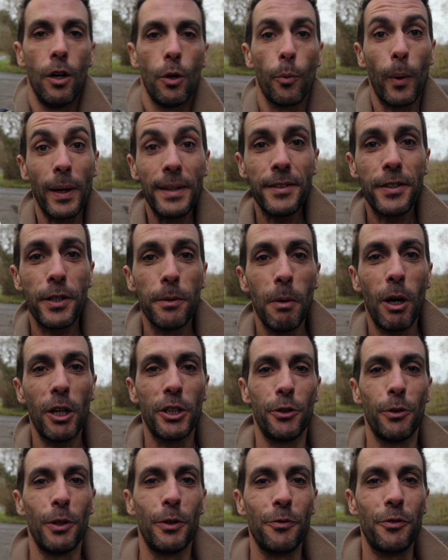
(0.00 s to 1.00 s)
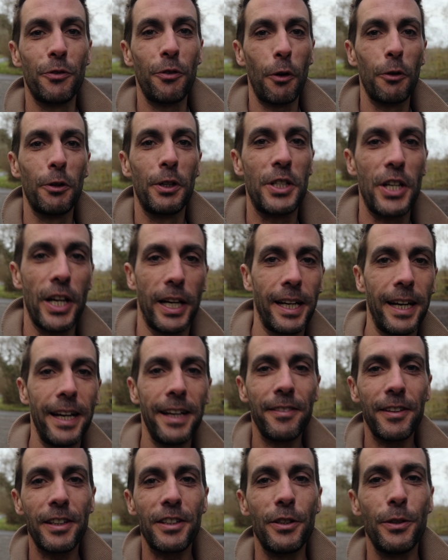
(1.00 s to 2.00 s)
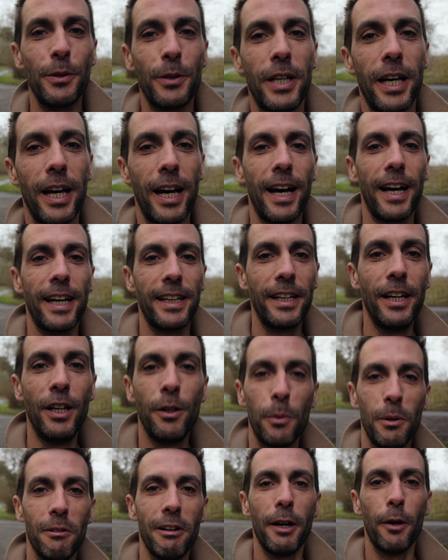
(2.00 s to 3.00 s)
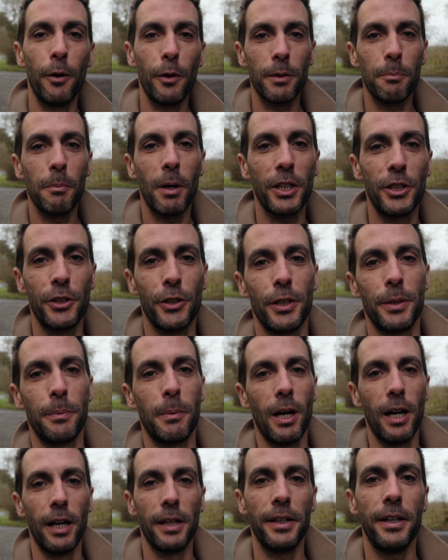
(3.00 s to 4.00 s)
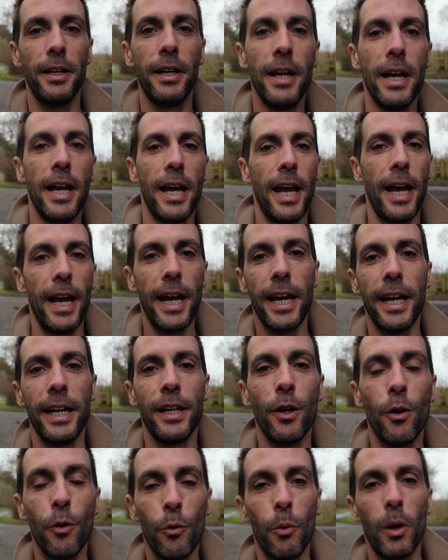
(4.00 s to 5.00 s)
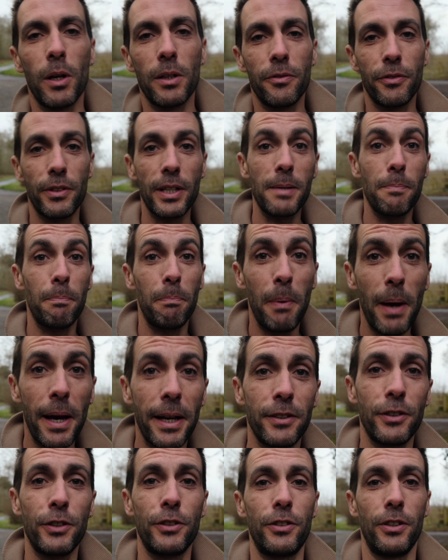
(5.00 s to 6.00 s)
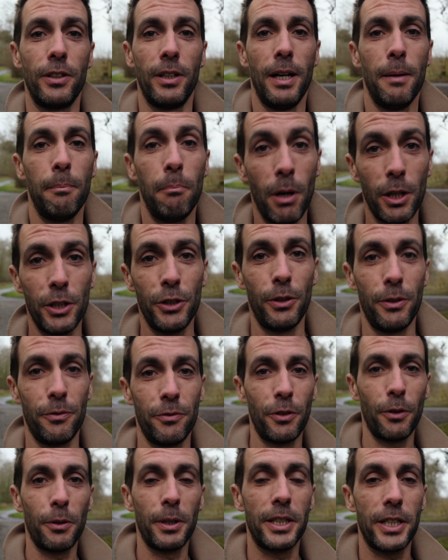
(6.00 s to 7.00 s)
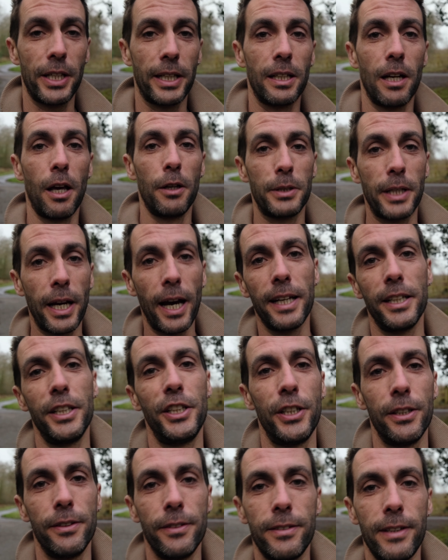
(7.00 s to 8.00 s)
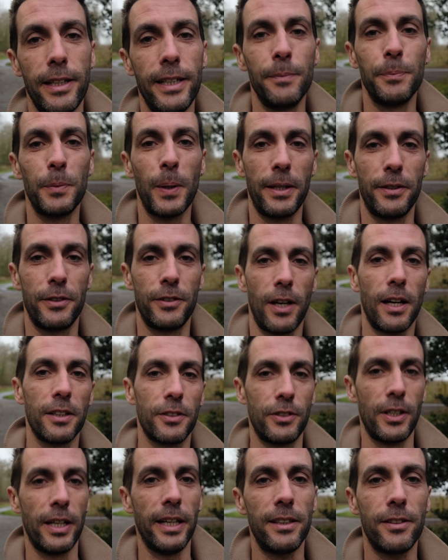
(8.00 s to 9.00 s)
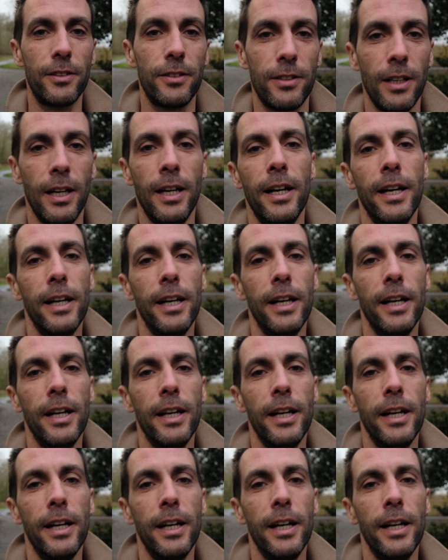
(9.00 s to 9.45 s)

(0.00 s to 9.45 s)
Winter mushroom foraging in the UK. We're out on a mushroom hunt in one of the best mushroom foraging locations in West Sussex.